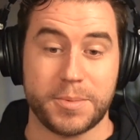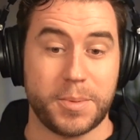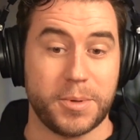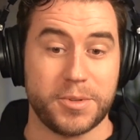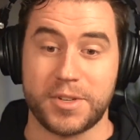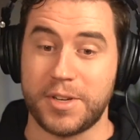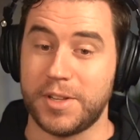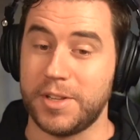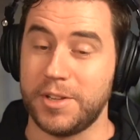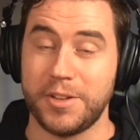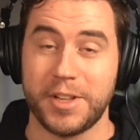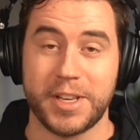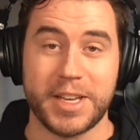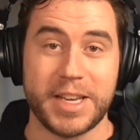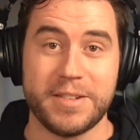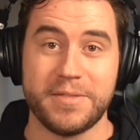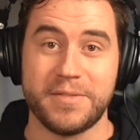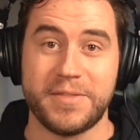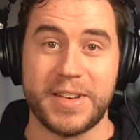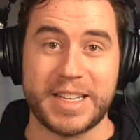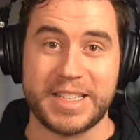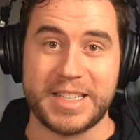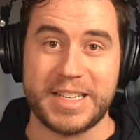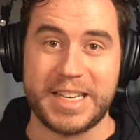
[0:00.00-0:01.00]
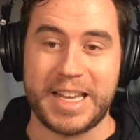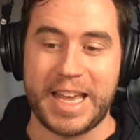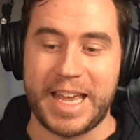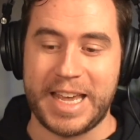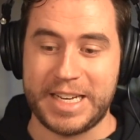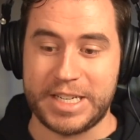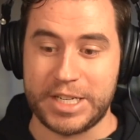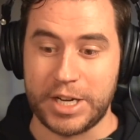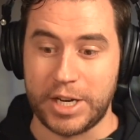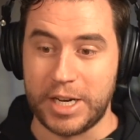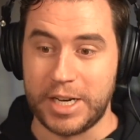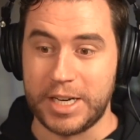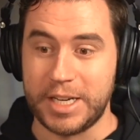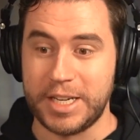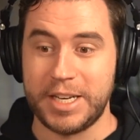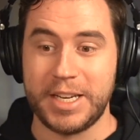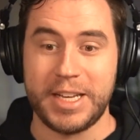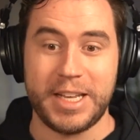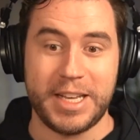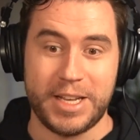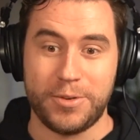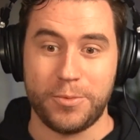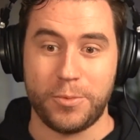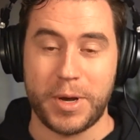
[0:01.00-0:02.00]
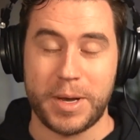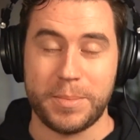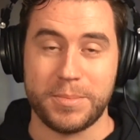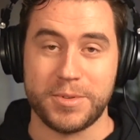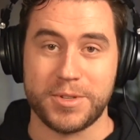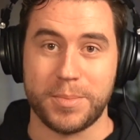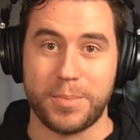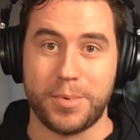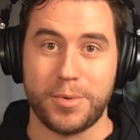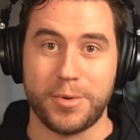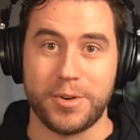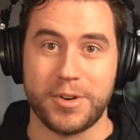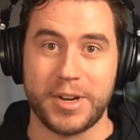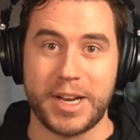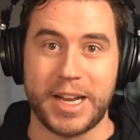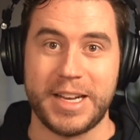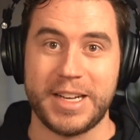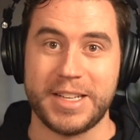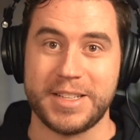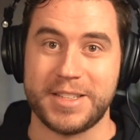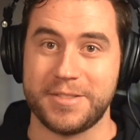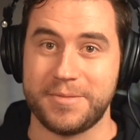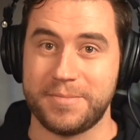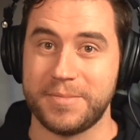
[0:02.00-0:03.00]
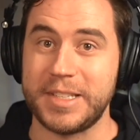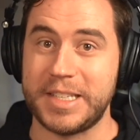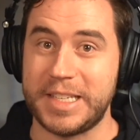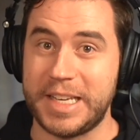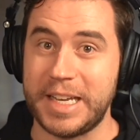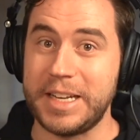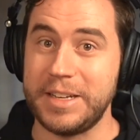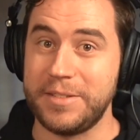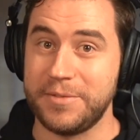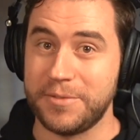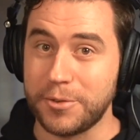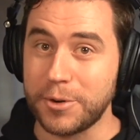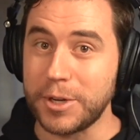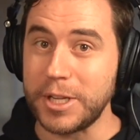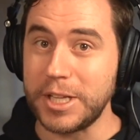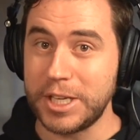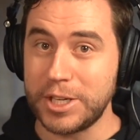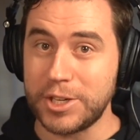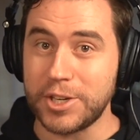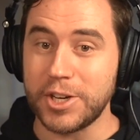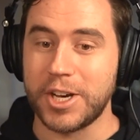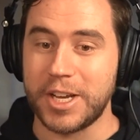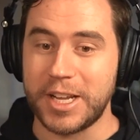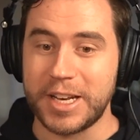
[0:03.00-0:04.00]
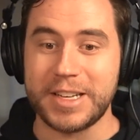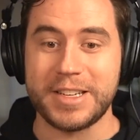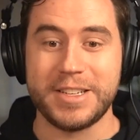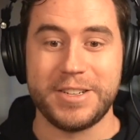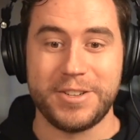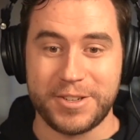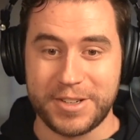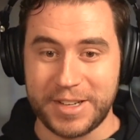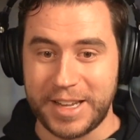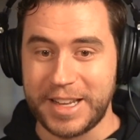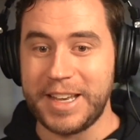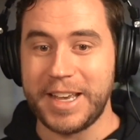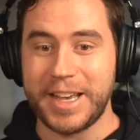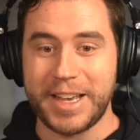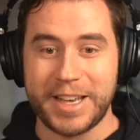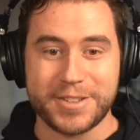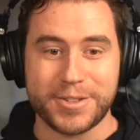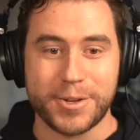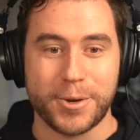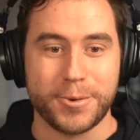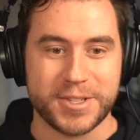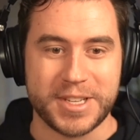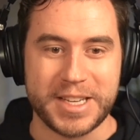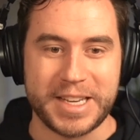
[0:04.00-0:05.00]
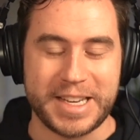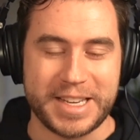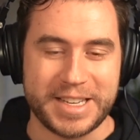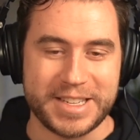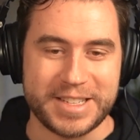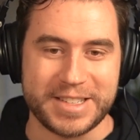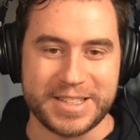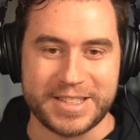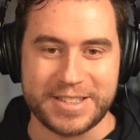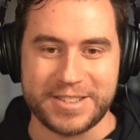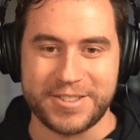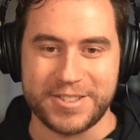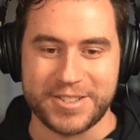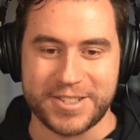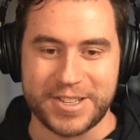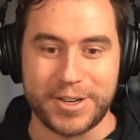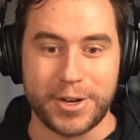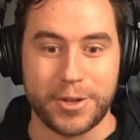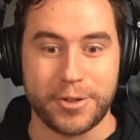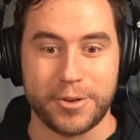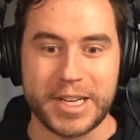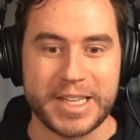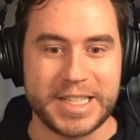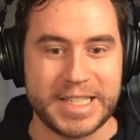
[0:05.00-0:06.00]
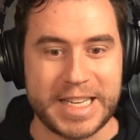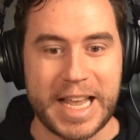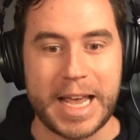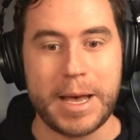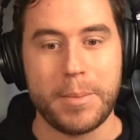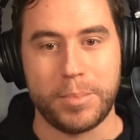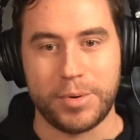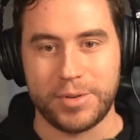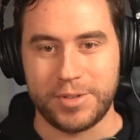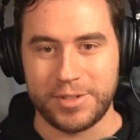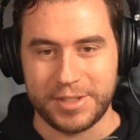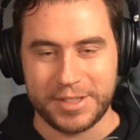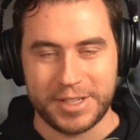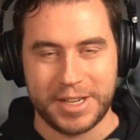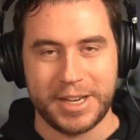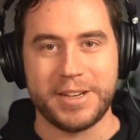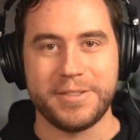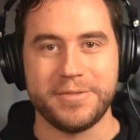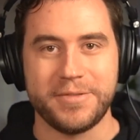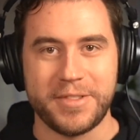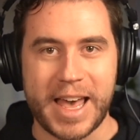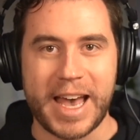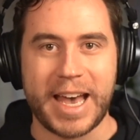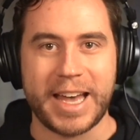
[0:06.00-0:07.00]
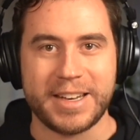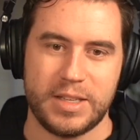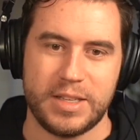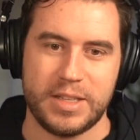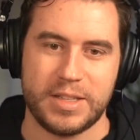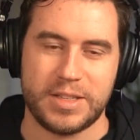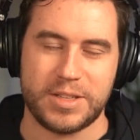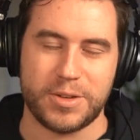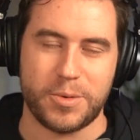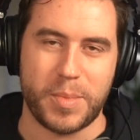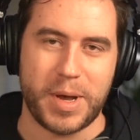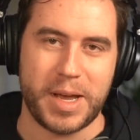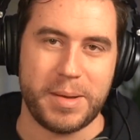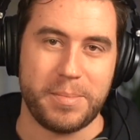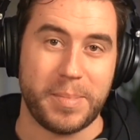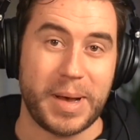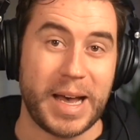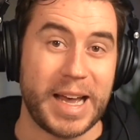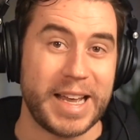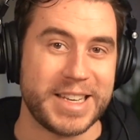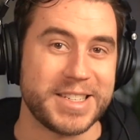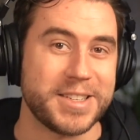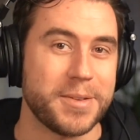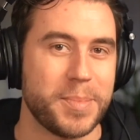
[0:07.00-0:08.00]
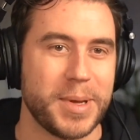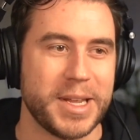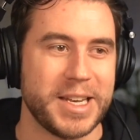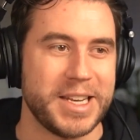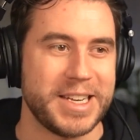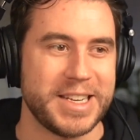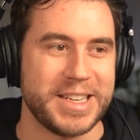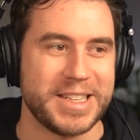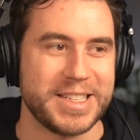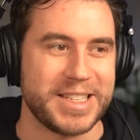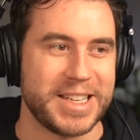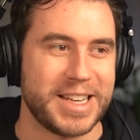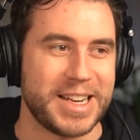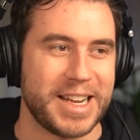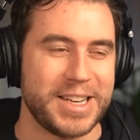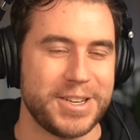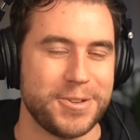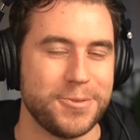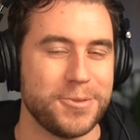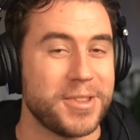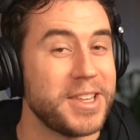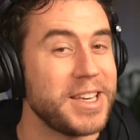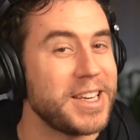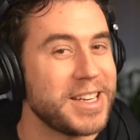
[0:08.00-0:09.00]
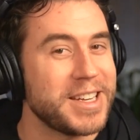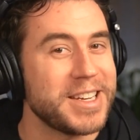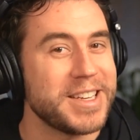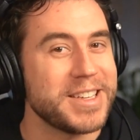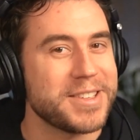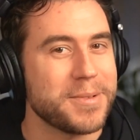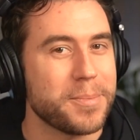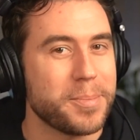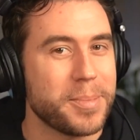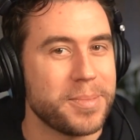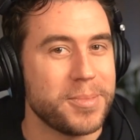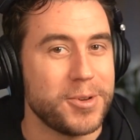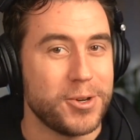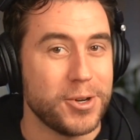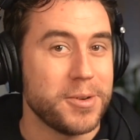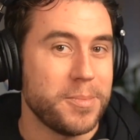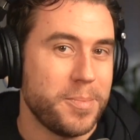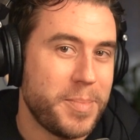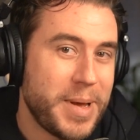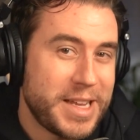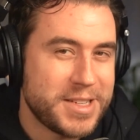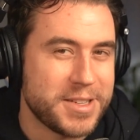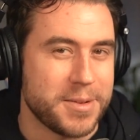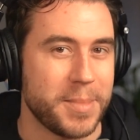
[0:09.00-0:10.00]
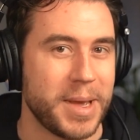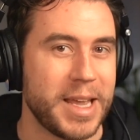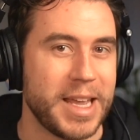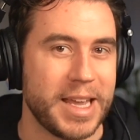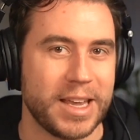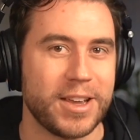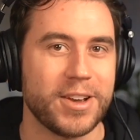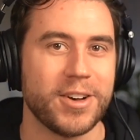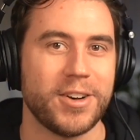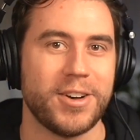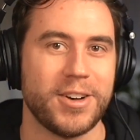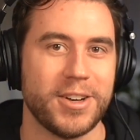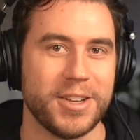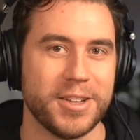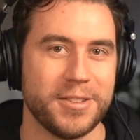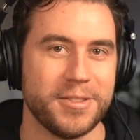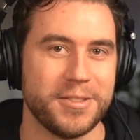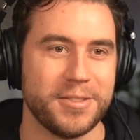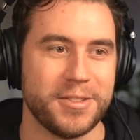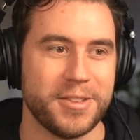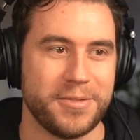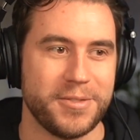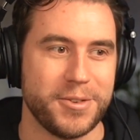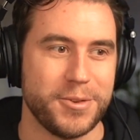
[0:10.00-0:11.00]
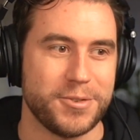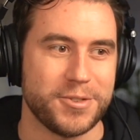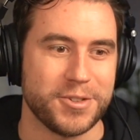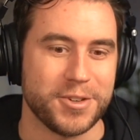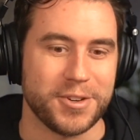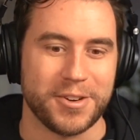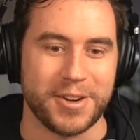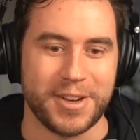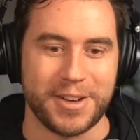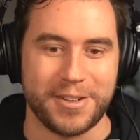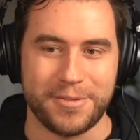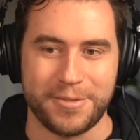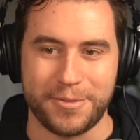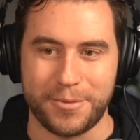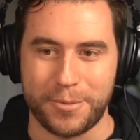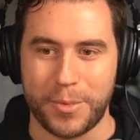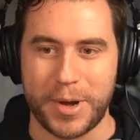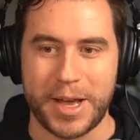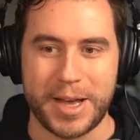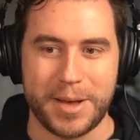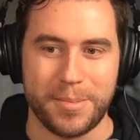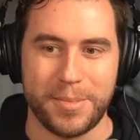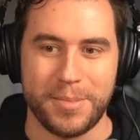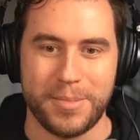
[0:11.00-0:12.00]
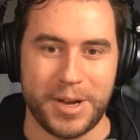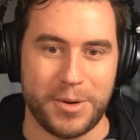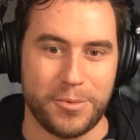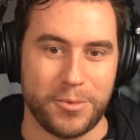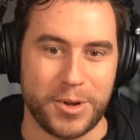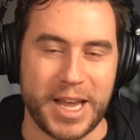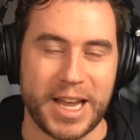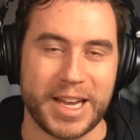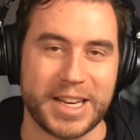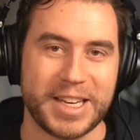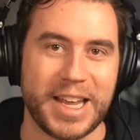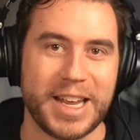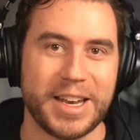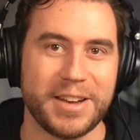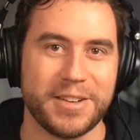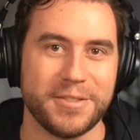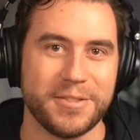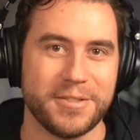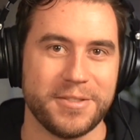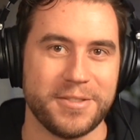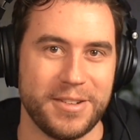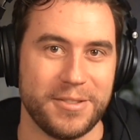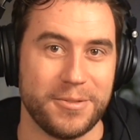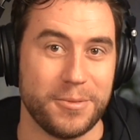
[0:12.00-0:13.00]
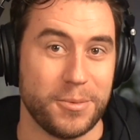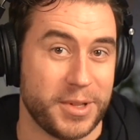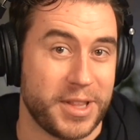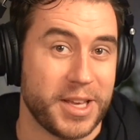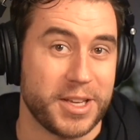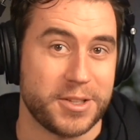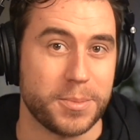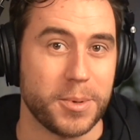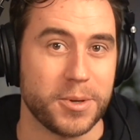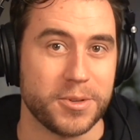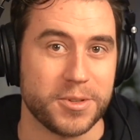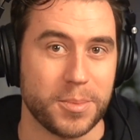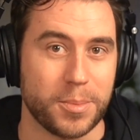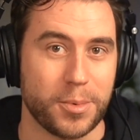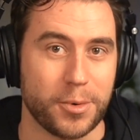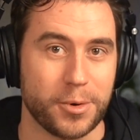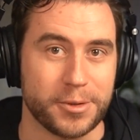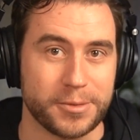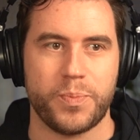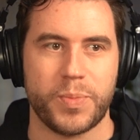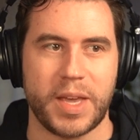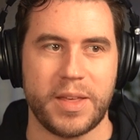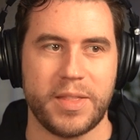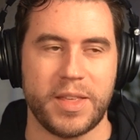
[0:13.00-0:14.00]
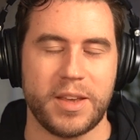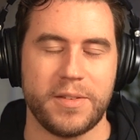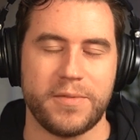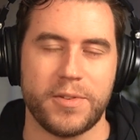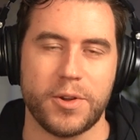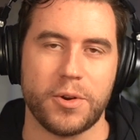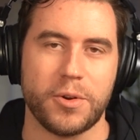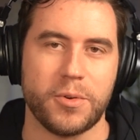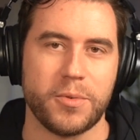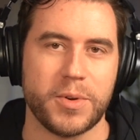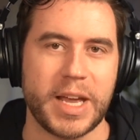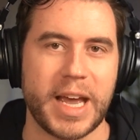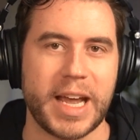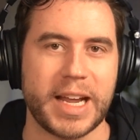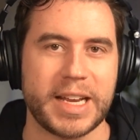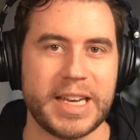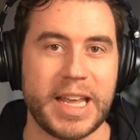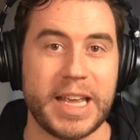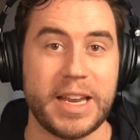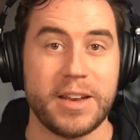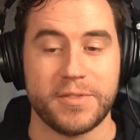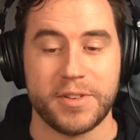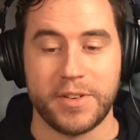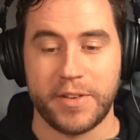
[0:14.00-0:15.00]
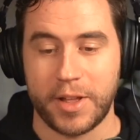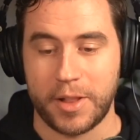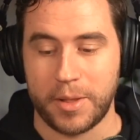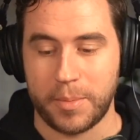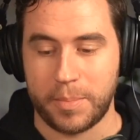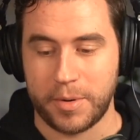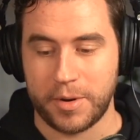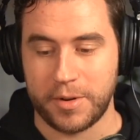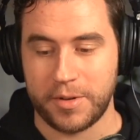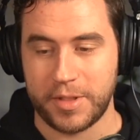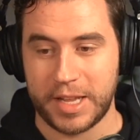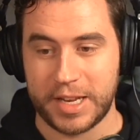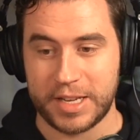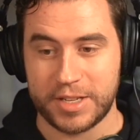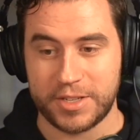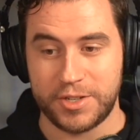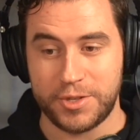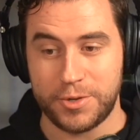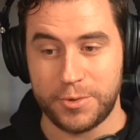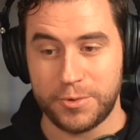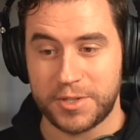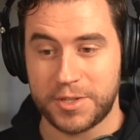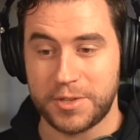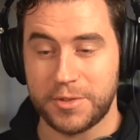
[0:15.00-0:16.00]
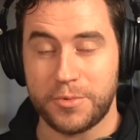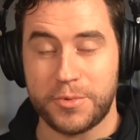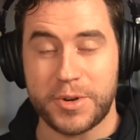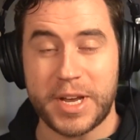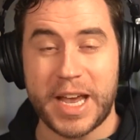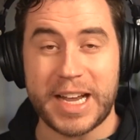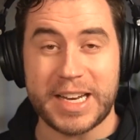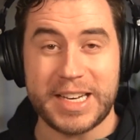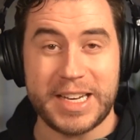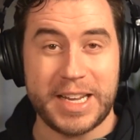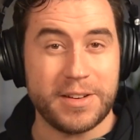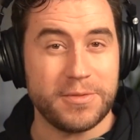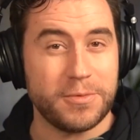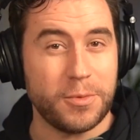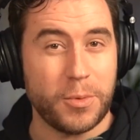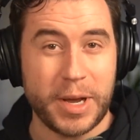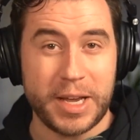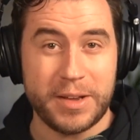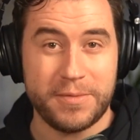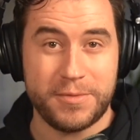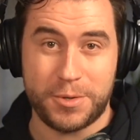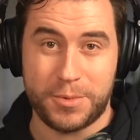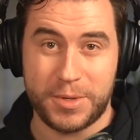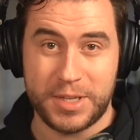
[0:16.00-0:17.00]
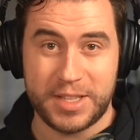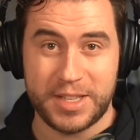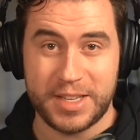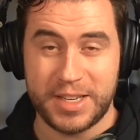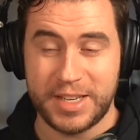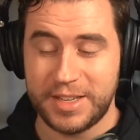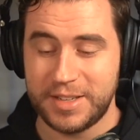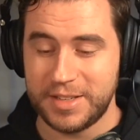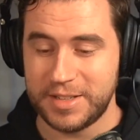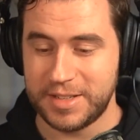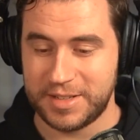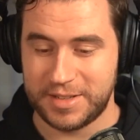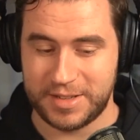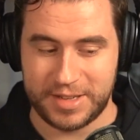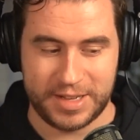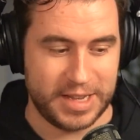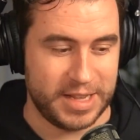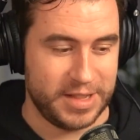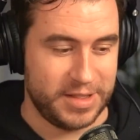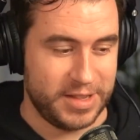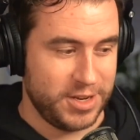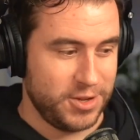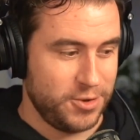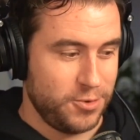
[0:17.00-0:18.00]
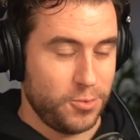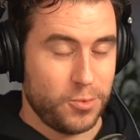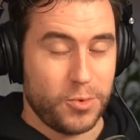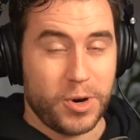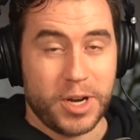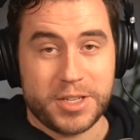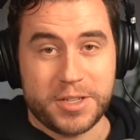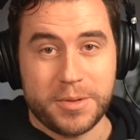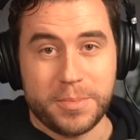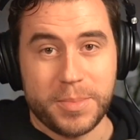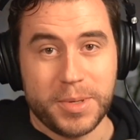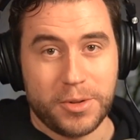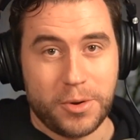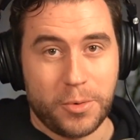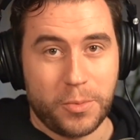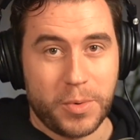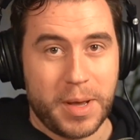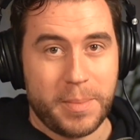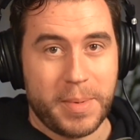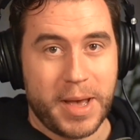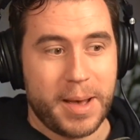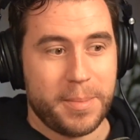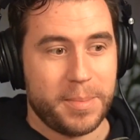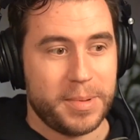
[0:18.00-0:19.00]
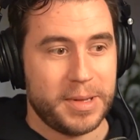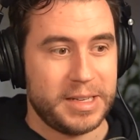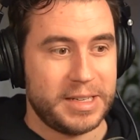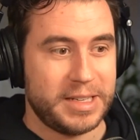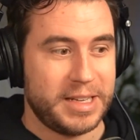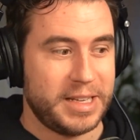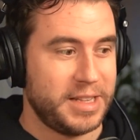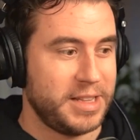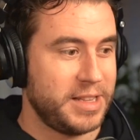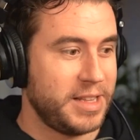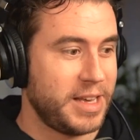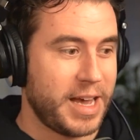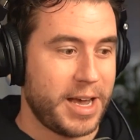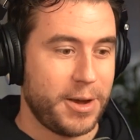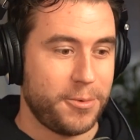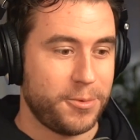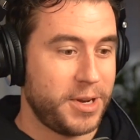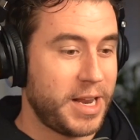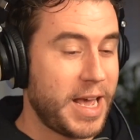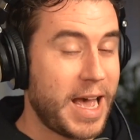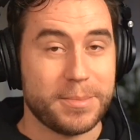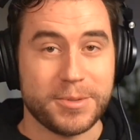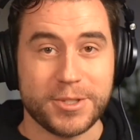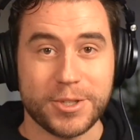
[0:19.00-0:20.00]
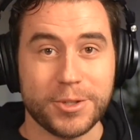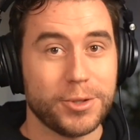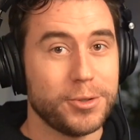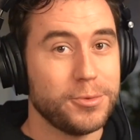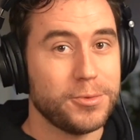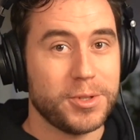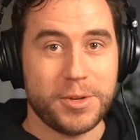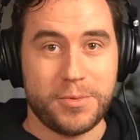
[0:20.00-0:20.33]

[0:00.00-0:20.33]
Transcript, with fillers: is clearly investing a ton in web support and it's getting really good. EAS hosting is just another example of that. So my biased opinion is that I do think it is a good bet to make on the future of web and React Native with Expo support. I think if you're a React Native developer that is used to the React Native way of doing things and then you want to build a web app, I would absolutely